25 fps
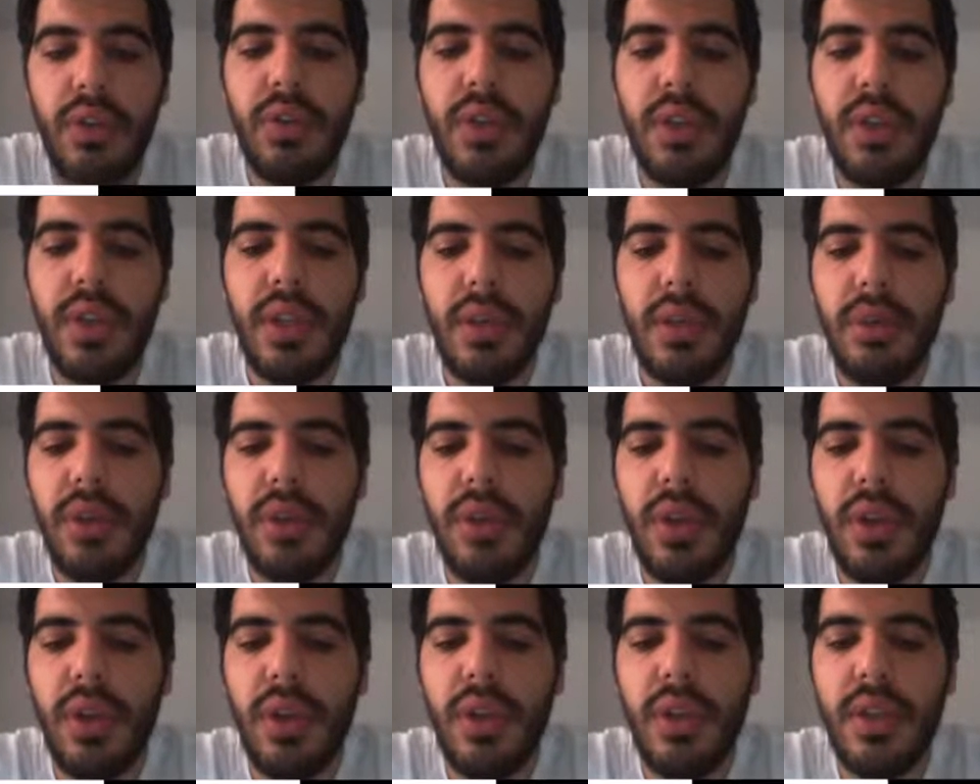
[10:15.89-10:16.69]

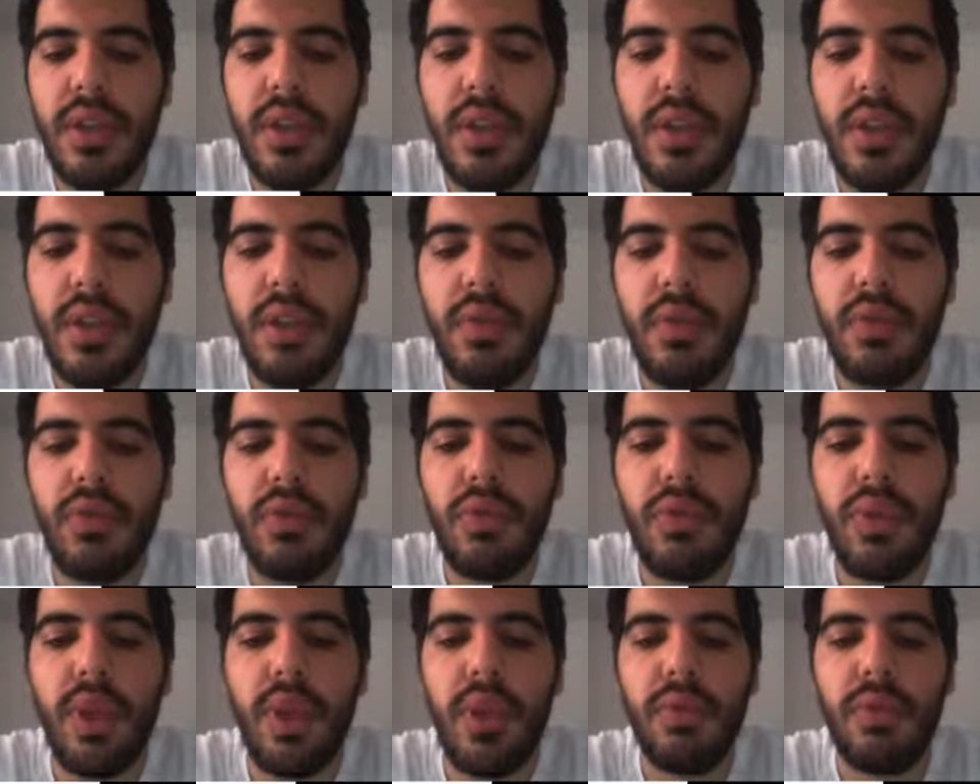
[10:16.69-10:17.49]
semi-quarterly would
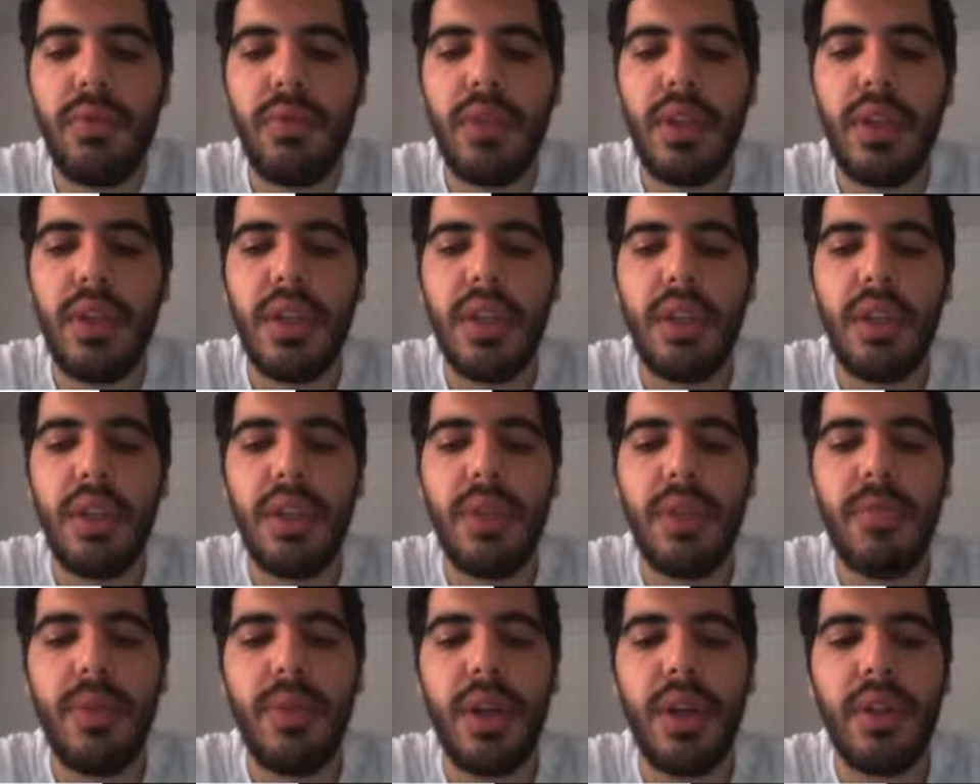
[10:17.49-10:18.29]
have been
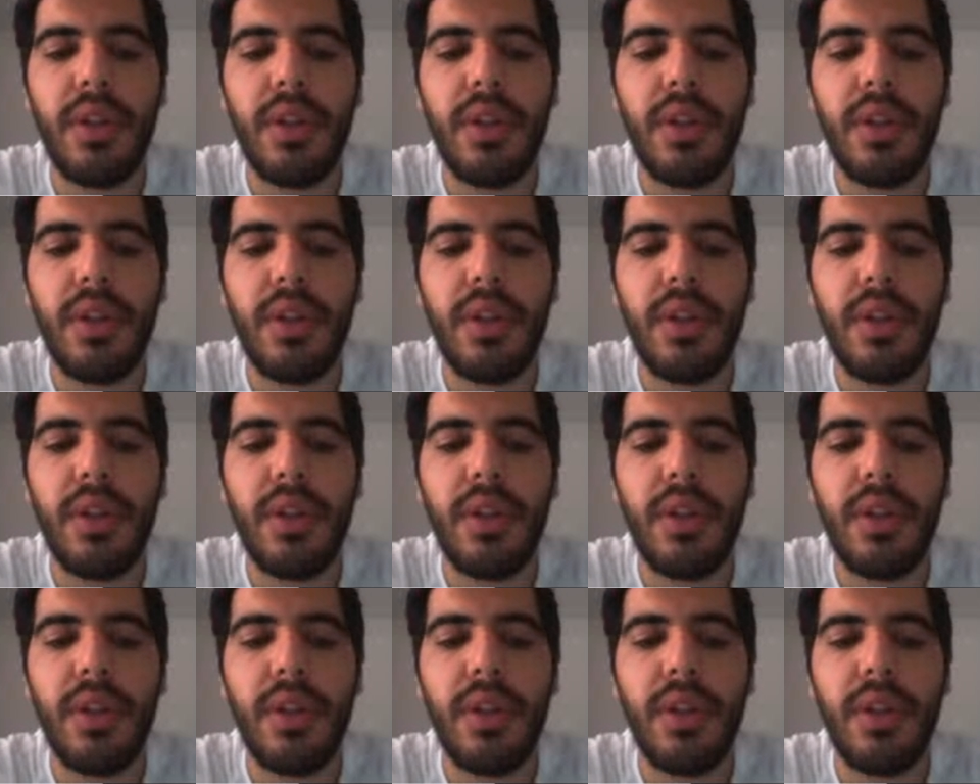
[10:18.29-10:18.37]
yielded better